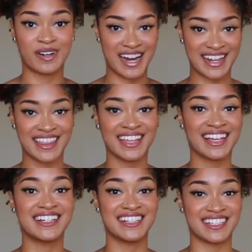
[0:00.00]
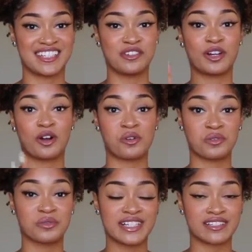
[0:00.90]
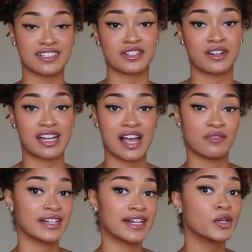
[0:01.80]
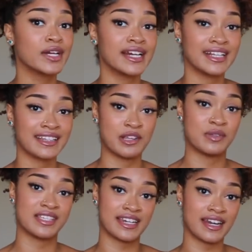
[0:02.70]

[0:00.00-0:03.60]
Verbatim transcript: for anything and just do your own research on every ingredient that you see